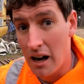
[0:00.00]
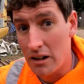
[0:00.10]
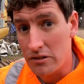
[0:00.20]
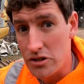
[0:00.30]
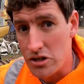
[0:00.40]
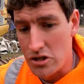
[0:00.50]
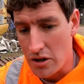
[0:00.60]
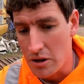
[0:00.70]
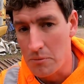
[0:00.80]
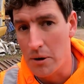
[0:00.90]
I'll just
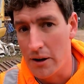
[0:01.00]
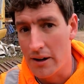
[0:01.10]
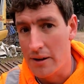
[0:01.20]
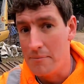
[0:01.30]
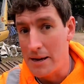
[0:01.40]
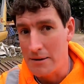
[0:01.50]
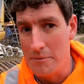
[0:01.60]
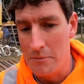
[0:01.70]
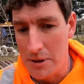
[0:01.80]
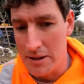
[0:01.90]
show you what I
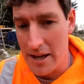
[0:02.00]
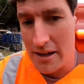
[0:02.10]
mean with